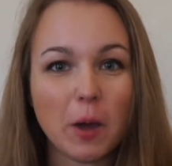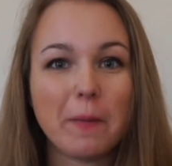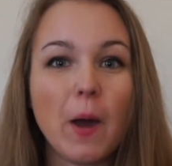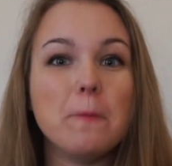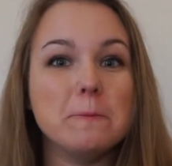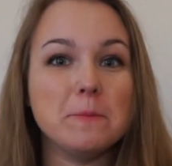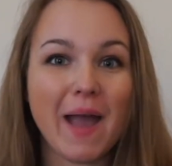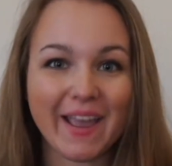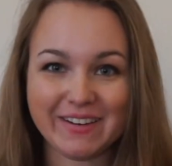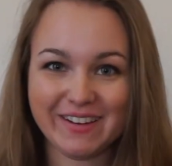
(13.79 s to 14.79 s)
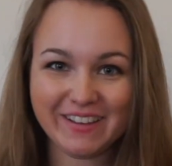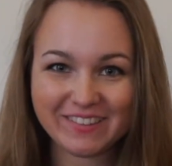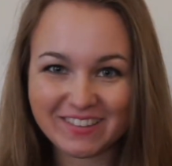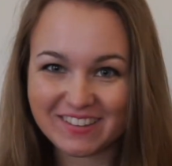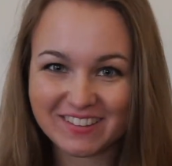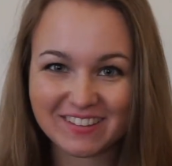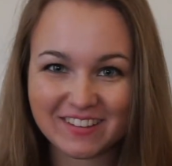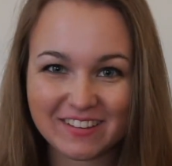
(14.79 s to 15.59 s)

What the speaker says: about magnets.